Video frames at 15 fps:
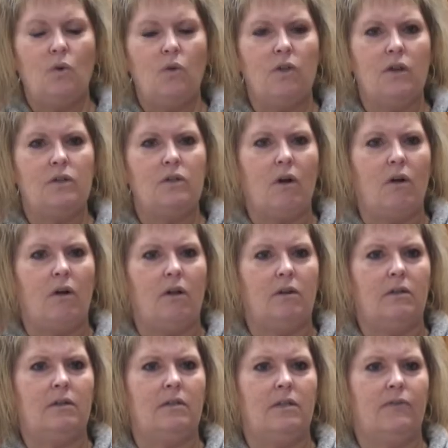there's all
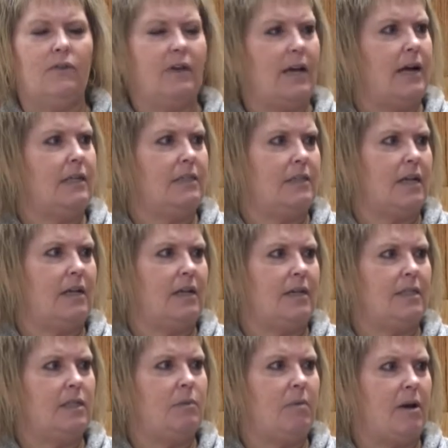different kind of
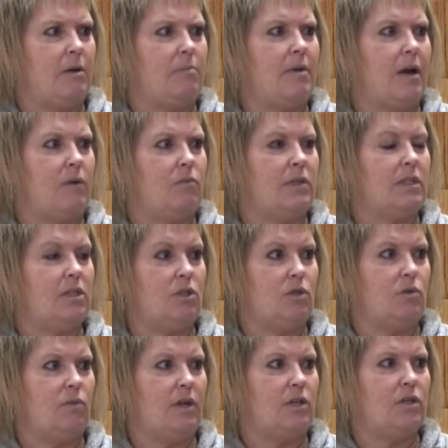deadlines depending upon what
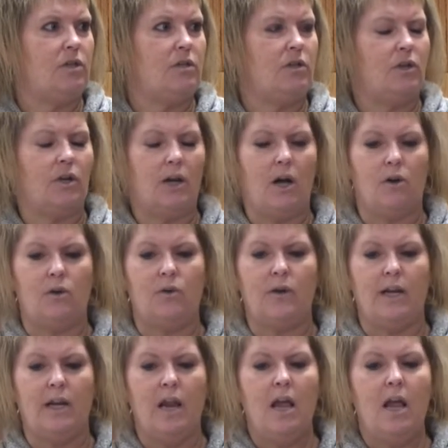situation you're
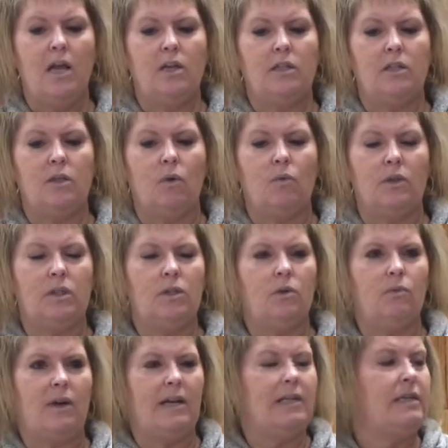encountering. So we're still
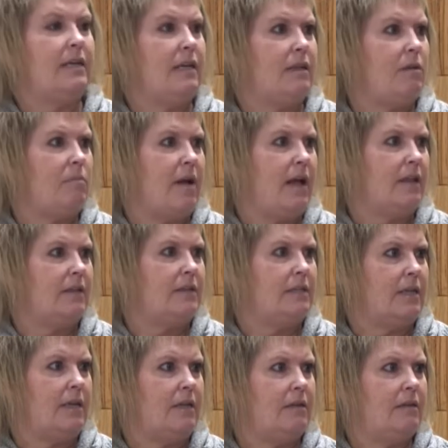waiting to get the ballots
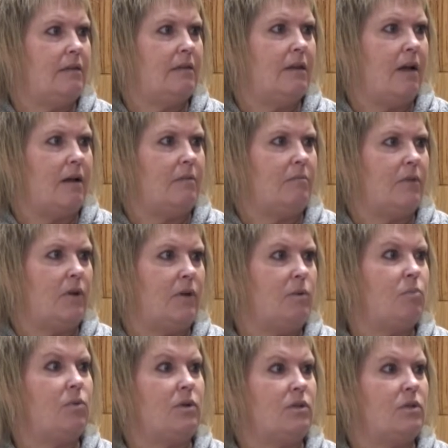in. They're at
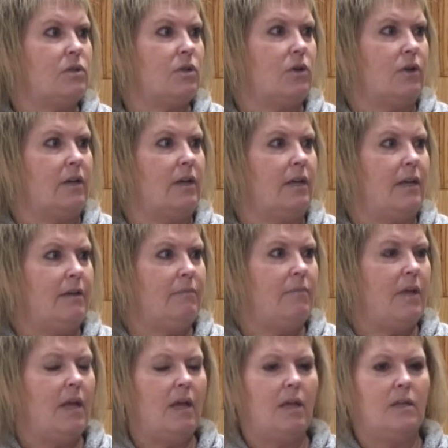printers currently.
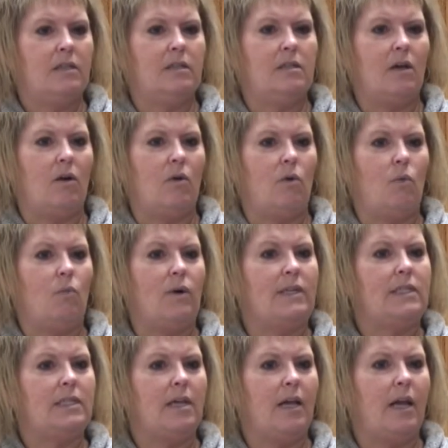So
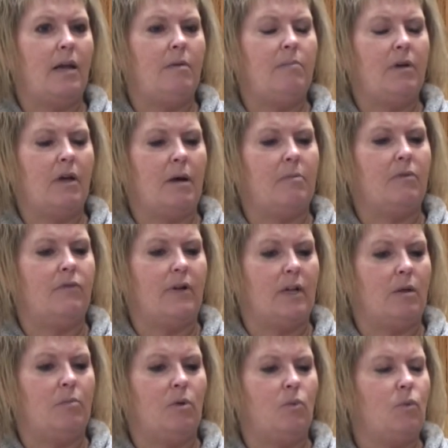once they become
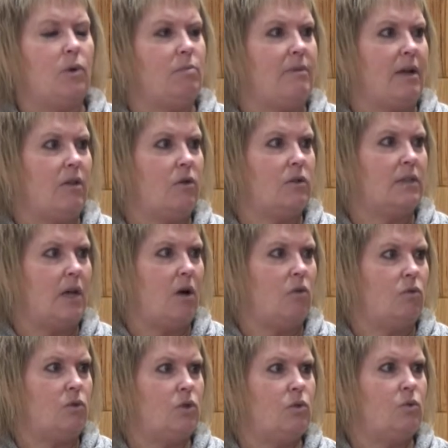available, we'll mail those
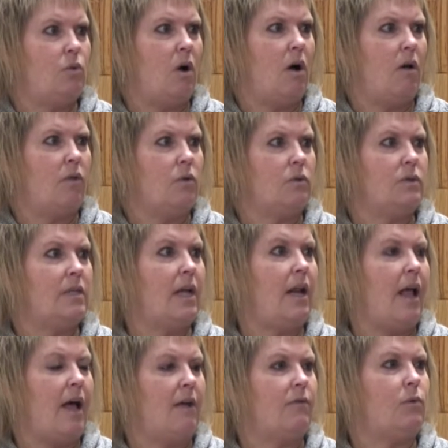out to all those that
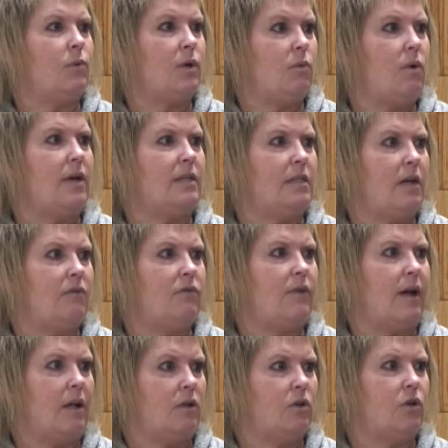have a request on
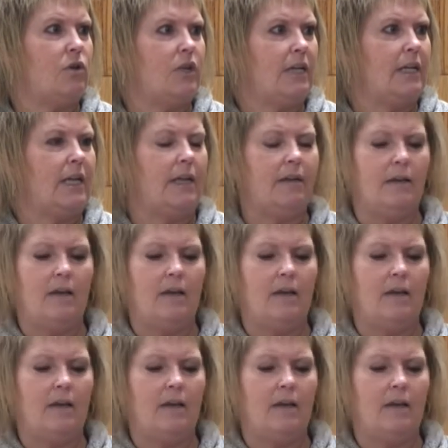file currently.